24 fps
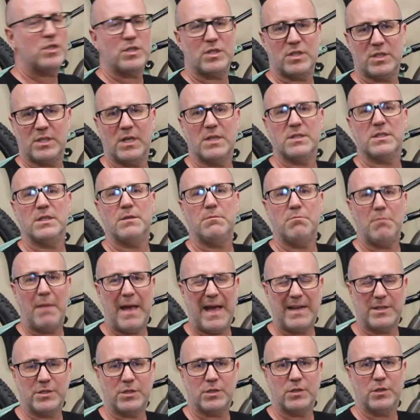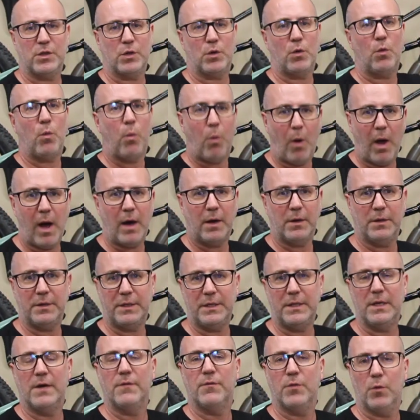just doesn't match the
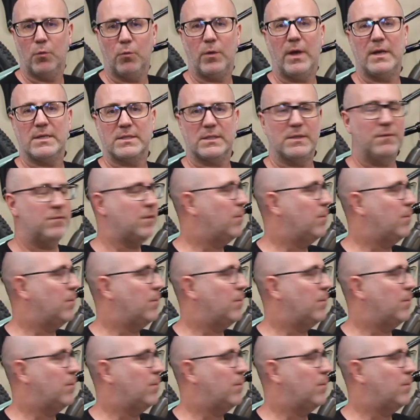quality of the rest of